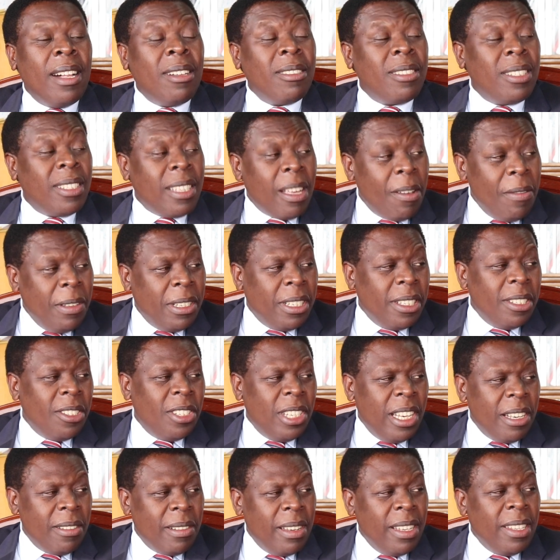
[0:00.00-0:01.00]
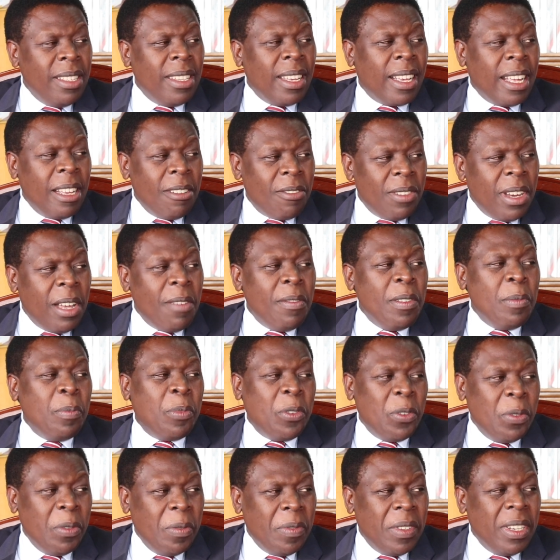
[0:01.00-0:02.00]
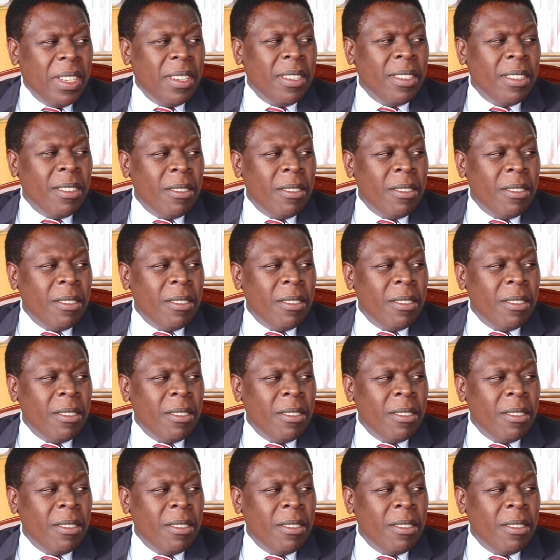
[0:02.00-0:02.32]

health services generally in the country have improved.